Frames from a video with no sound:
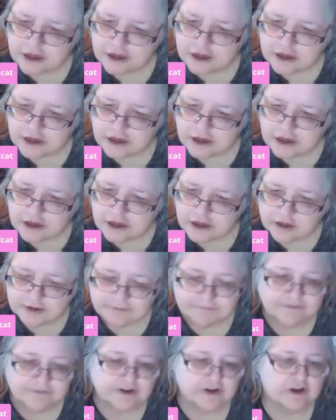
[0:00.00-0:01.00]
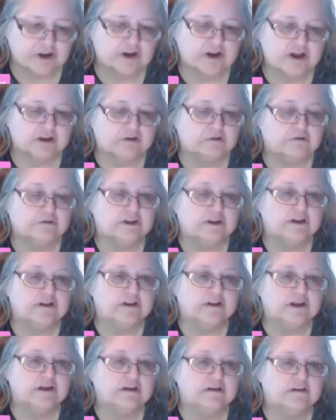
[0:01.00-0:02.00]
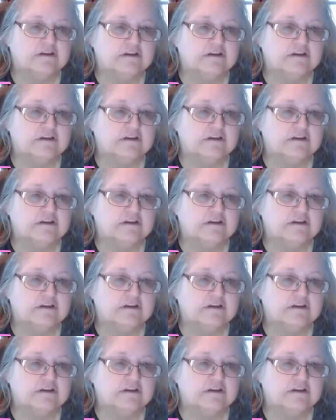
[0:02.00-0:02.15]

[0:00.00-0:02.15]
I am very good at losing things.